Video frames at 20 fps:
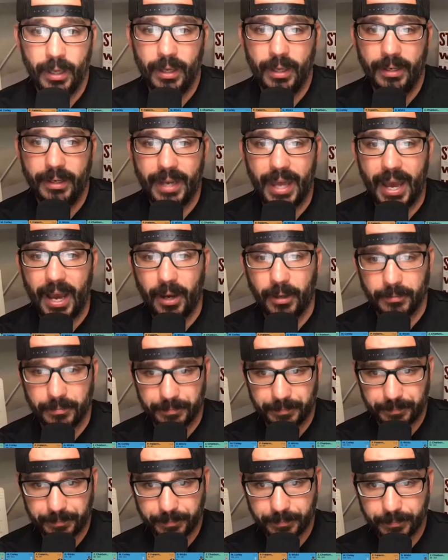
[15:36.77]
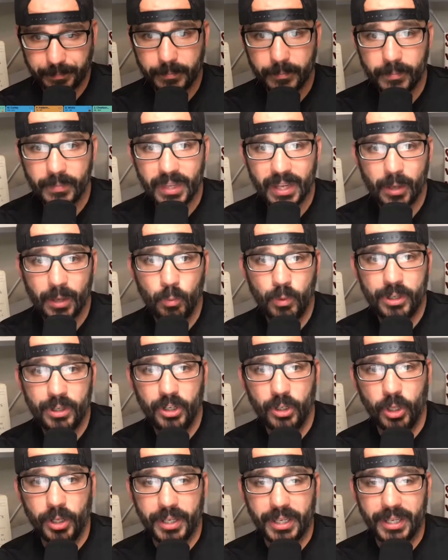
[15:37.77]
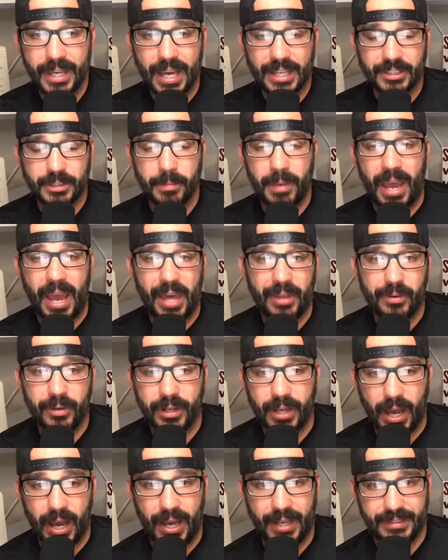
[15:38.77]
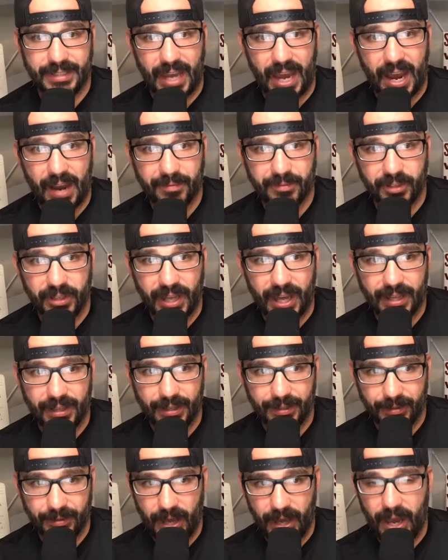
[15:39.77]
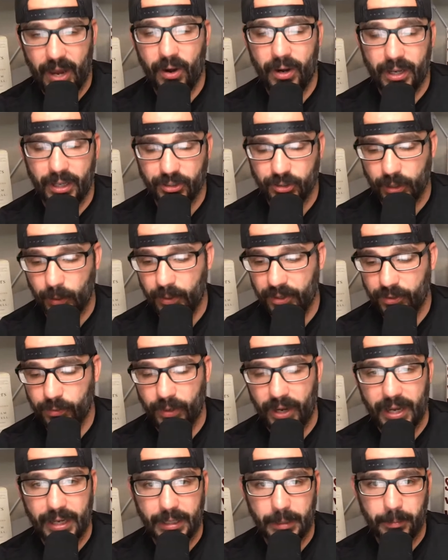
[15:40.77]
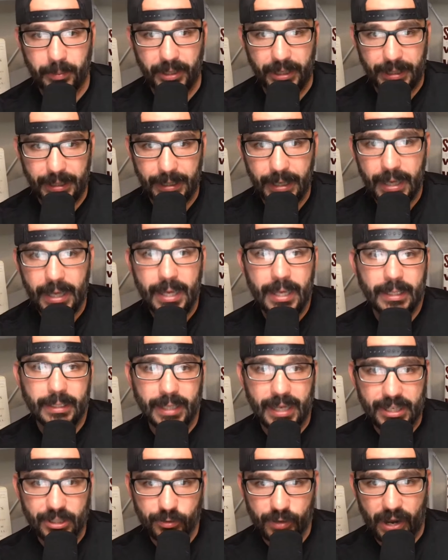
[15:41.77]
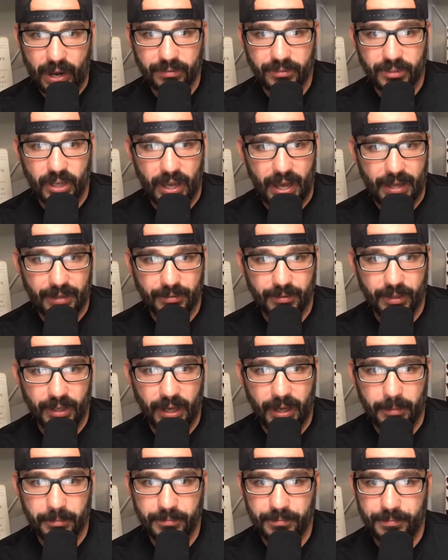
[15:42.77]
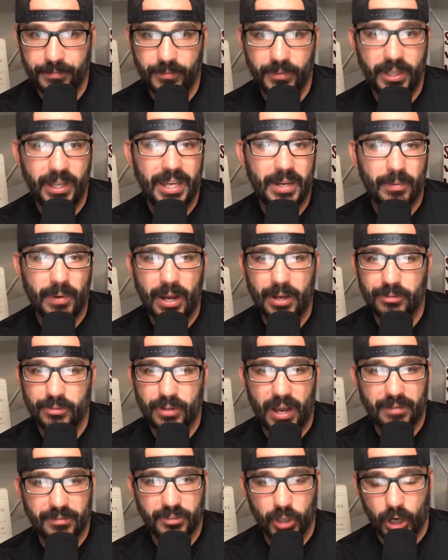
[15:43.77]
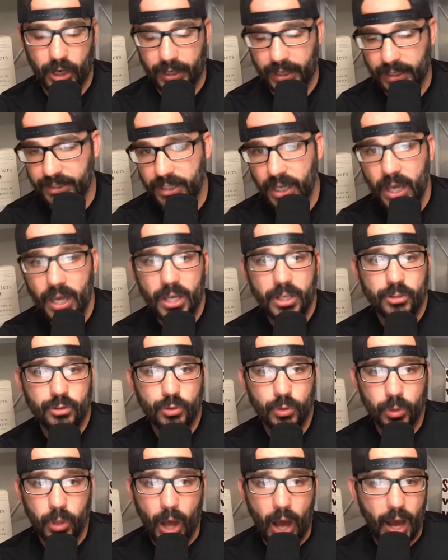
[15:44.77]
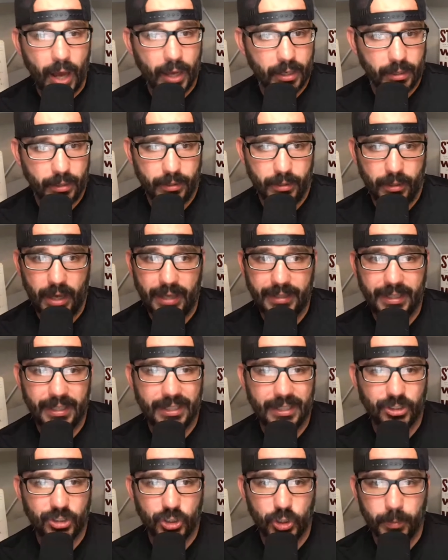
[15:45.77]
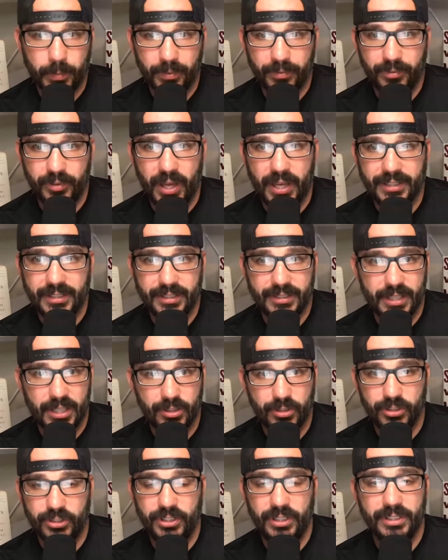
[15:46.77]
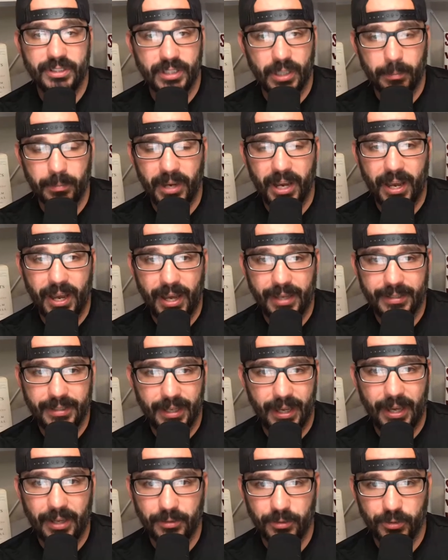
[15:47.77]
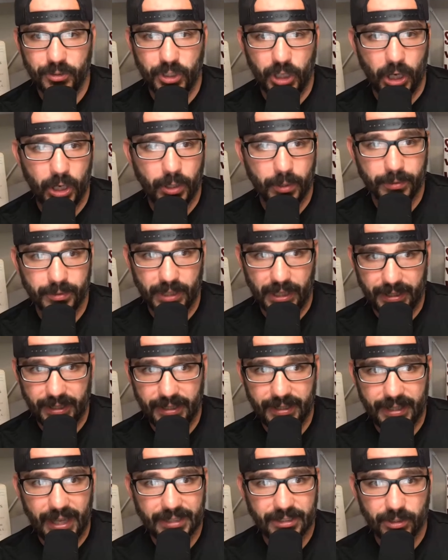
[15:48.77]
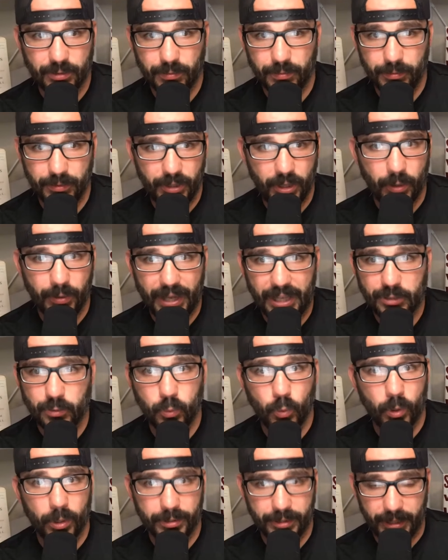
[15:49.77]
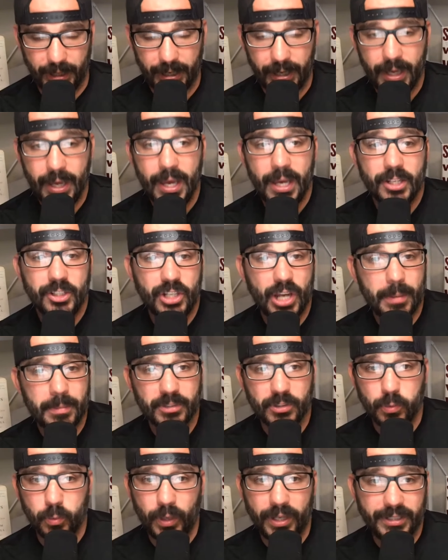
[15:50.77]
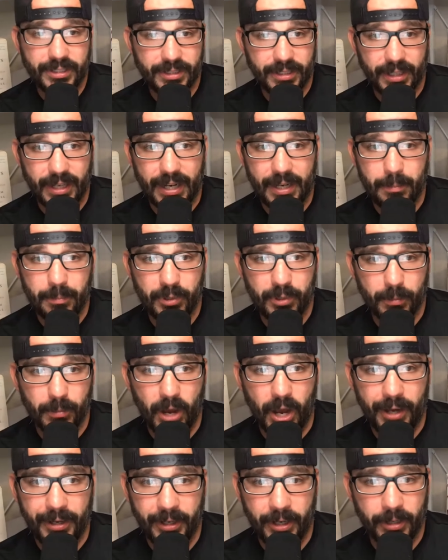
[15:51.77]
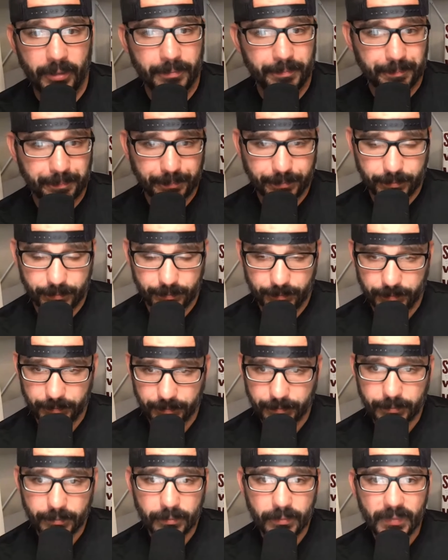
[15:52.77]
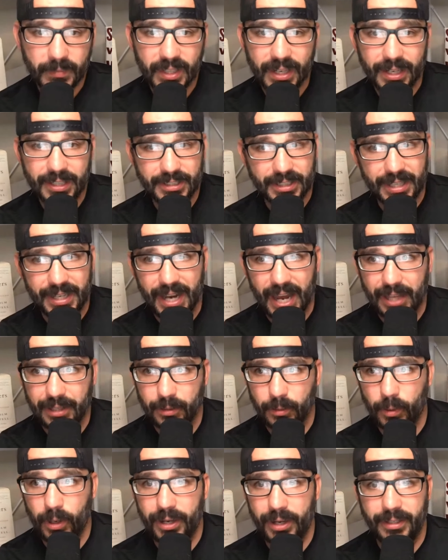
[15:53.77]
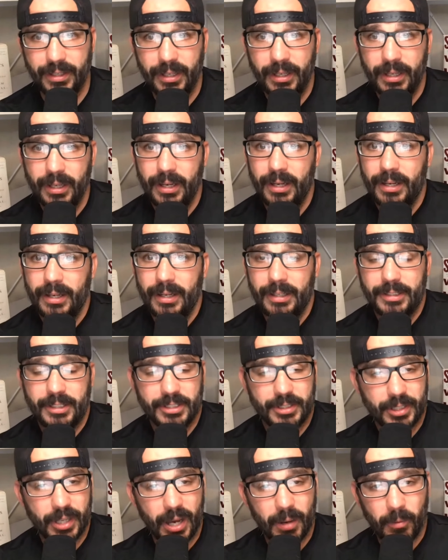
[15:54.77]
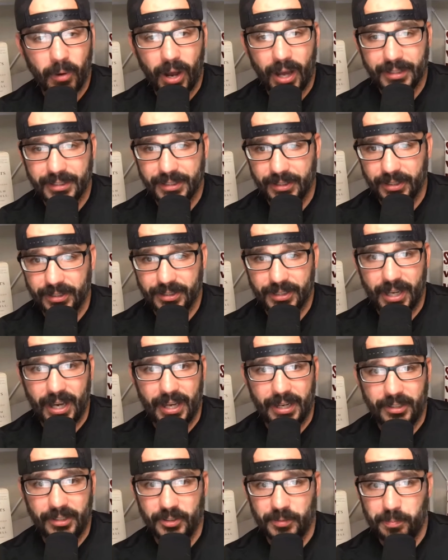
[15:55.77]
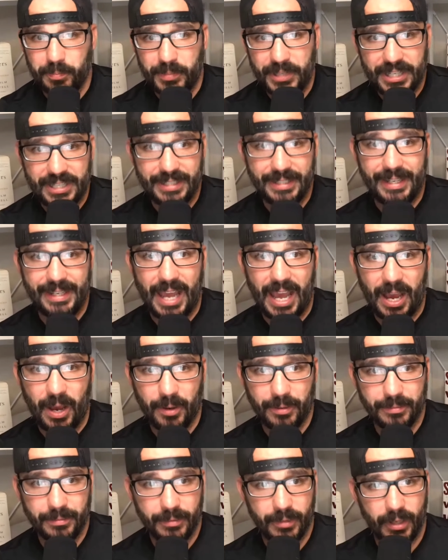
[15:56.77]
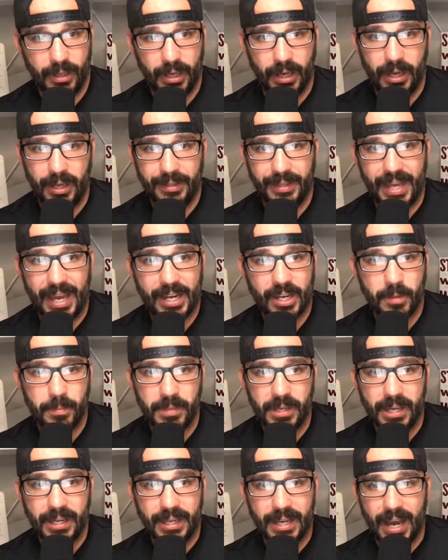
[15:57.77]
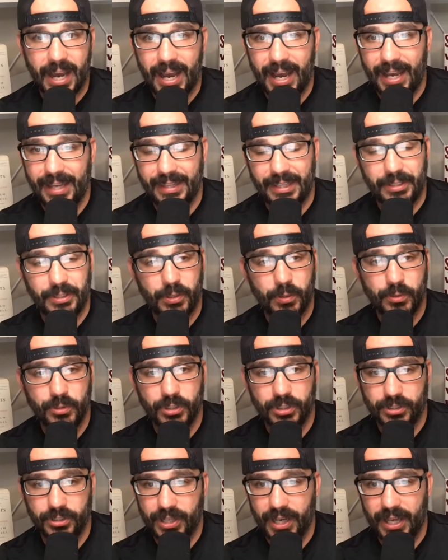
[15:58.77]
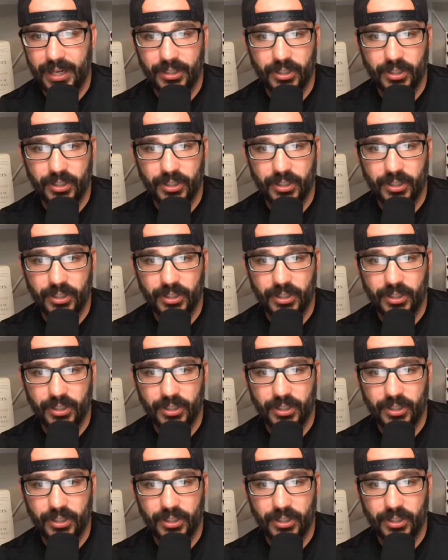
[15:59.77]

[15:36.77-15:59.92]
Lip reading: Now, when you're looking at some other guys after that area, so I went through ADP, late round draft targets. Drew Lock, I think in Superflex is interesting, sitting behind DeAndre Jones. I think that's that's worth it. Jameis Winston, I didn't put him on here, is another one. Deshaun Watson looks kind of just beaten down. That could be a guy that you just kind